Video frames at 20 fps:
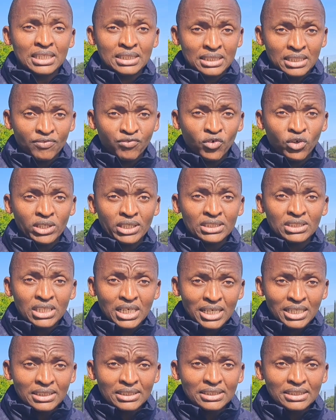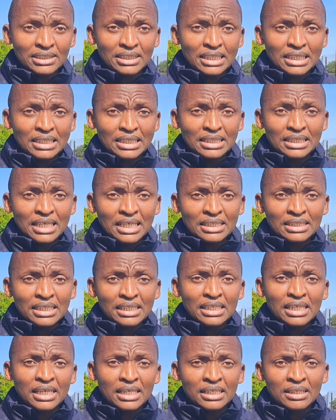that they've got a chance that
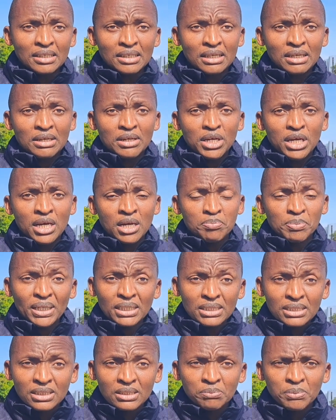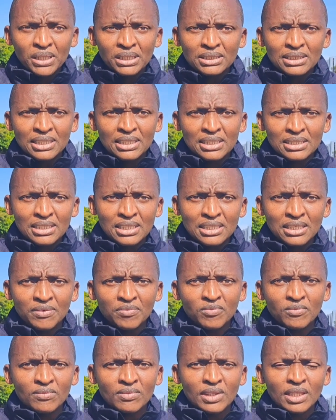they can participate in this thing.
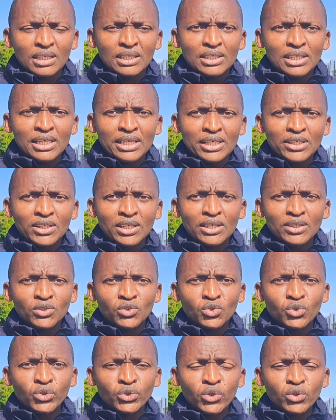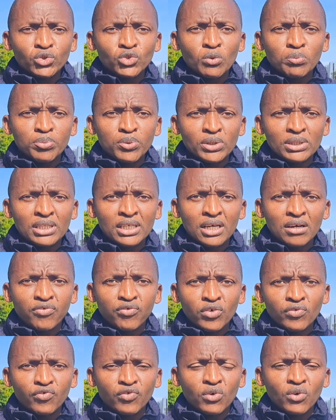To put their
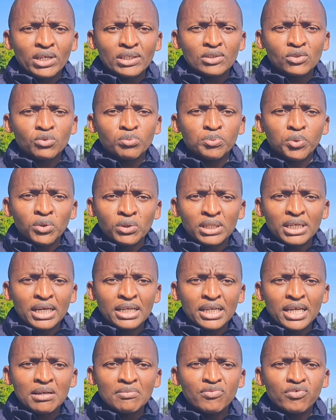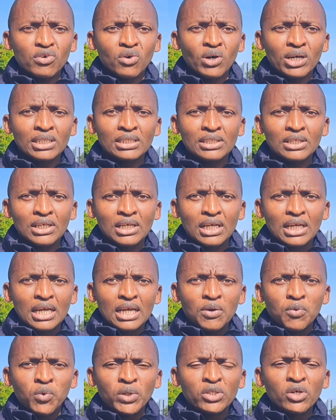foot forward, to put their name forward.
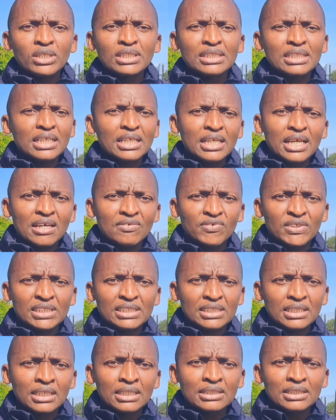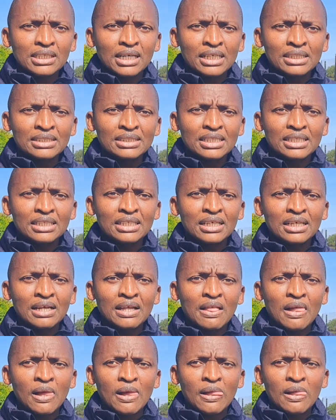We don't really have a strict criteria.
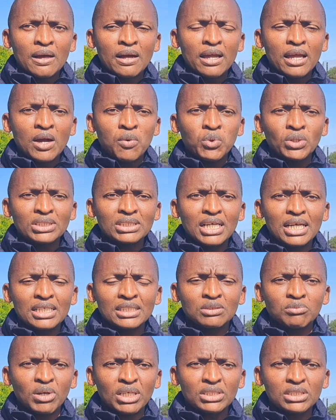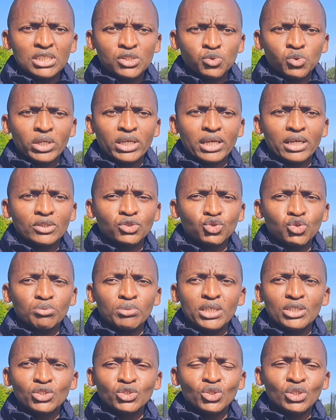We try as much as we can to
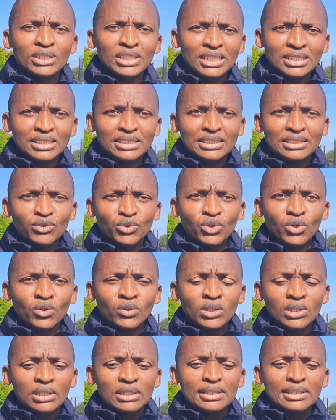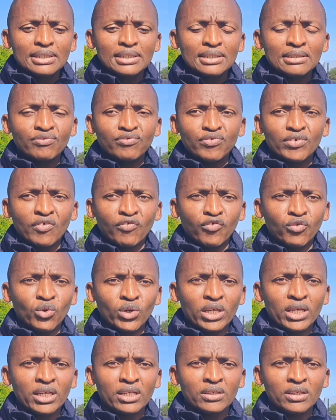make sure that if you
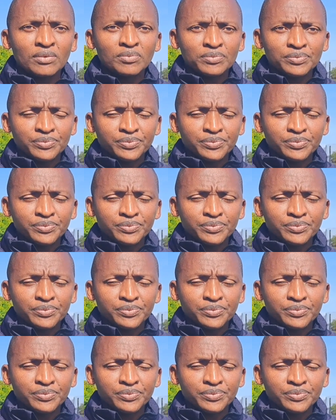can